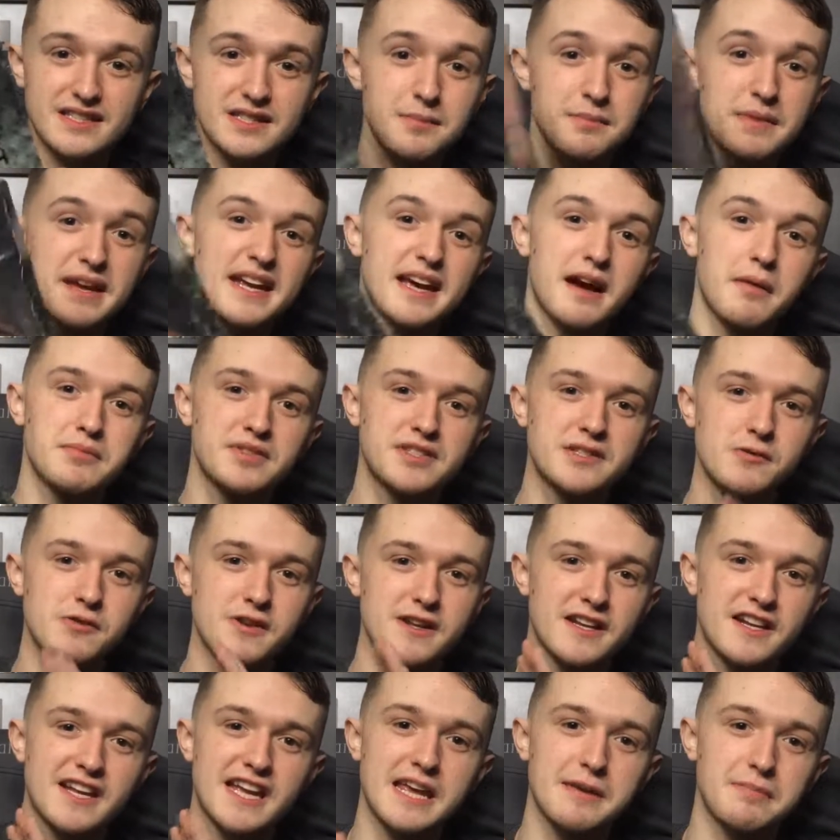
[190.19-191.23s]
to me, I'm still
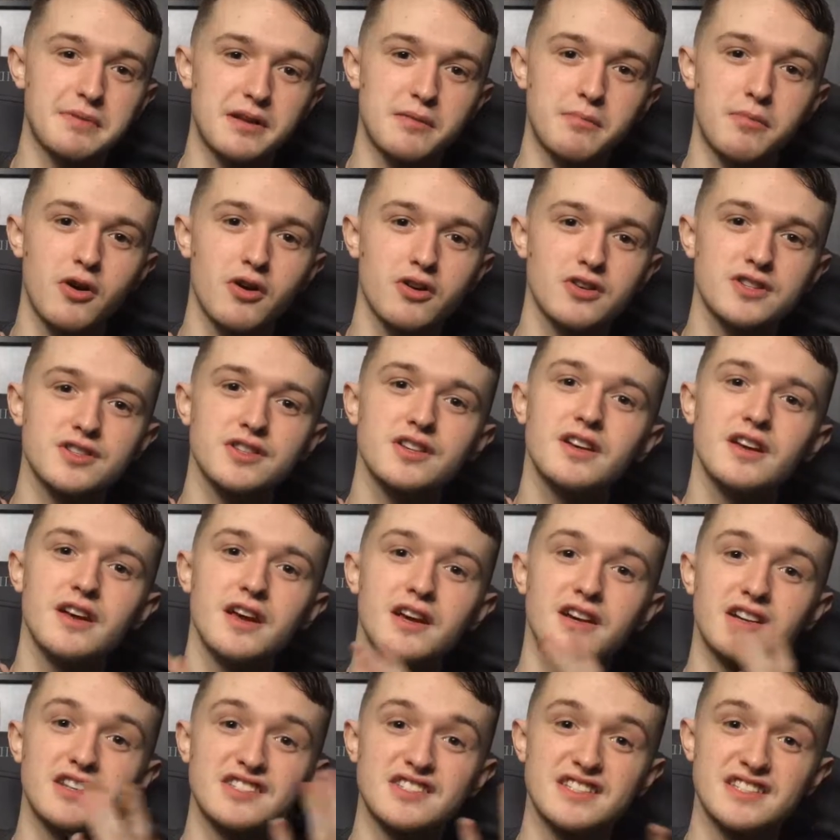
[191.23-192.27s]
going to keep it in the box,
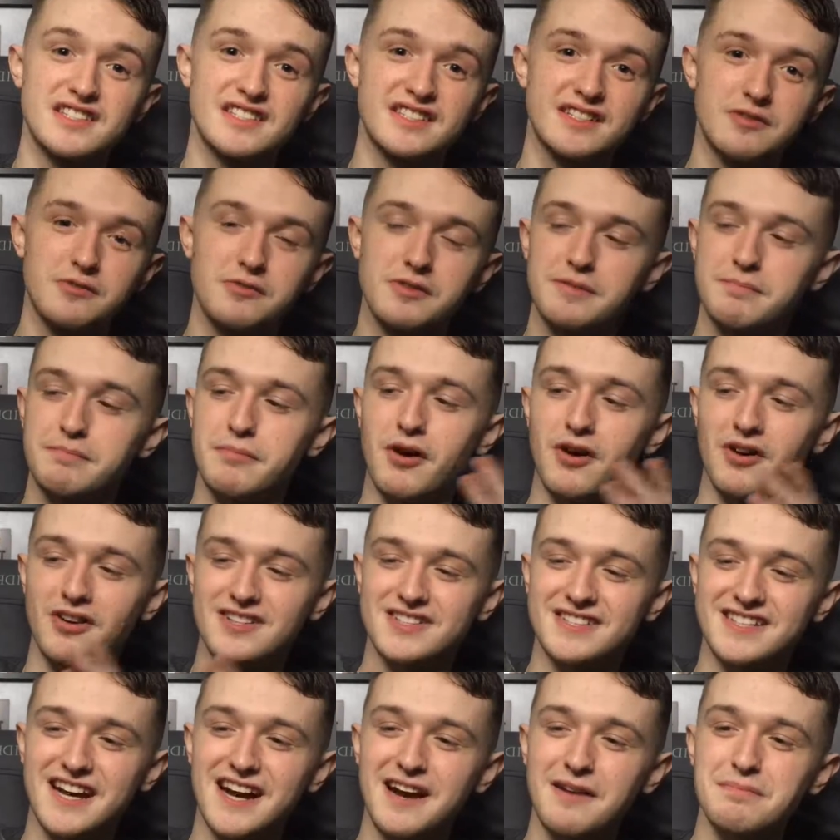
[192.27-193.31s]
because it's still
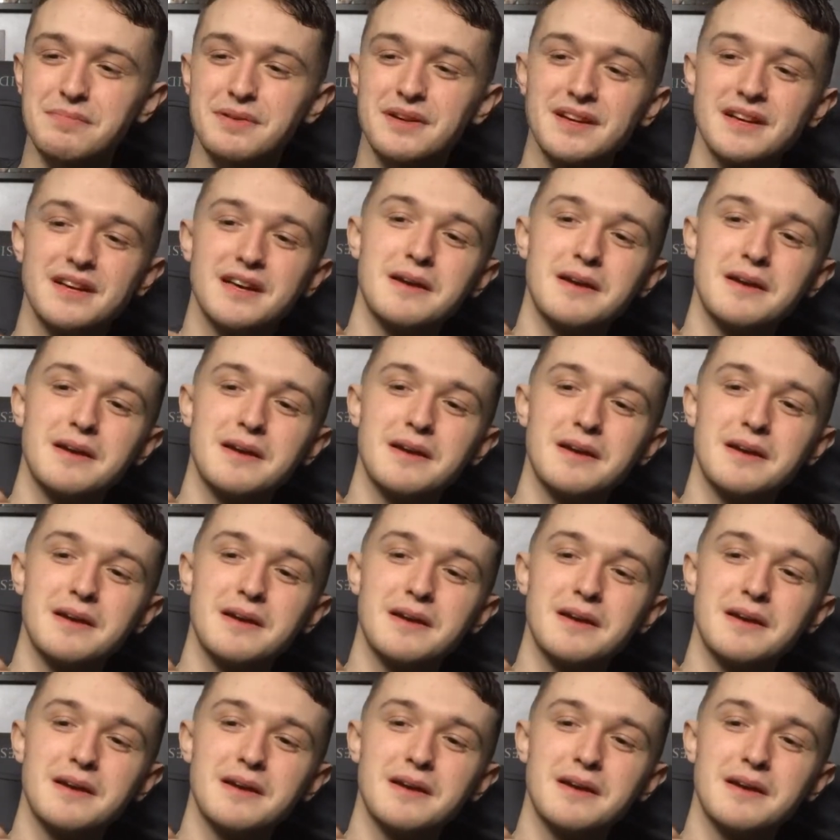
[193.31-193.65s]
boxed up.